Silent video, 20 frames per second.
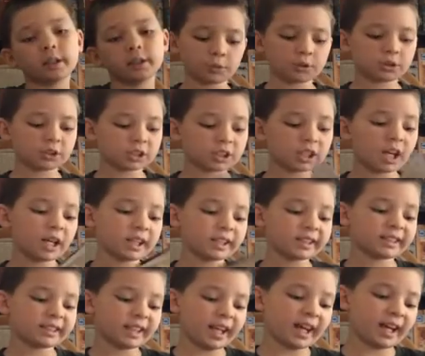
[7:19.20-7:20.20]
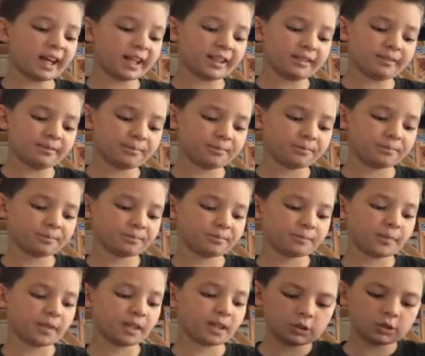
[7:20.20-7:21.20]
which is kind of sad.
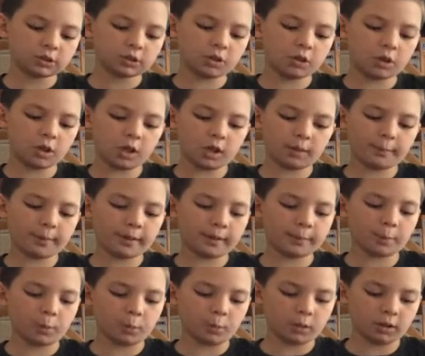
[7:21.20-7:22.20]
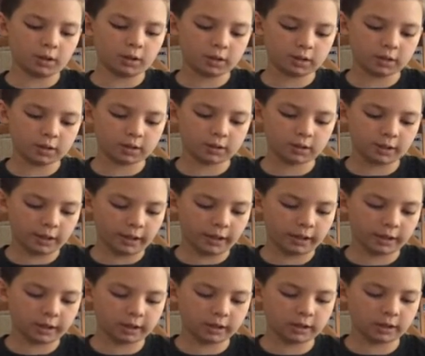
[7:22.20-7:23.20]
There's a lot of people
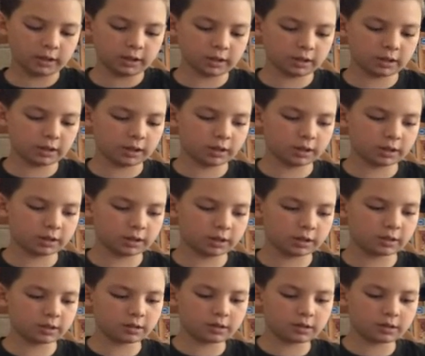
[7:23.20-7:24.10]
dying these days.